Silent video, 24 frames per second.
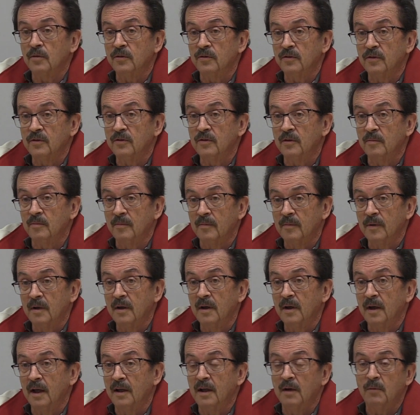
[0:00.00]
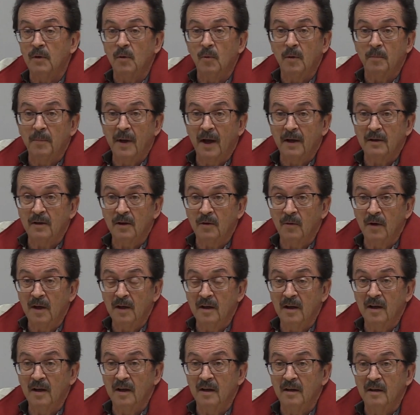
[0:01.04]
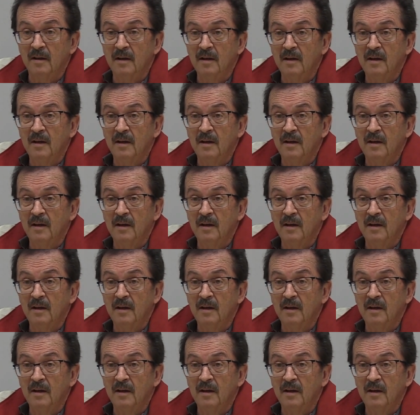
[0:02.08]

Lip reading: system. And then we went back to grade 9.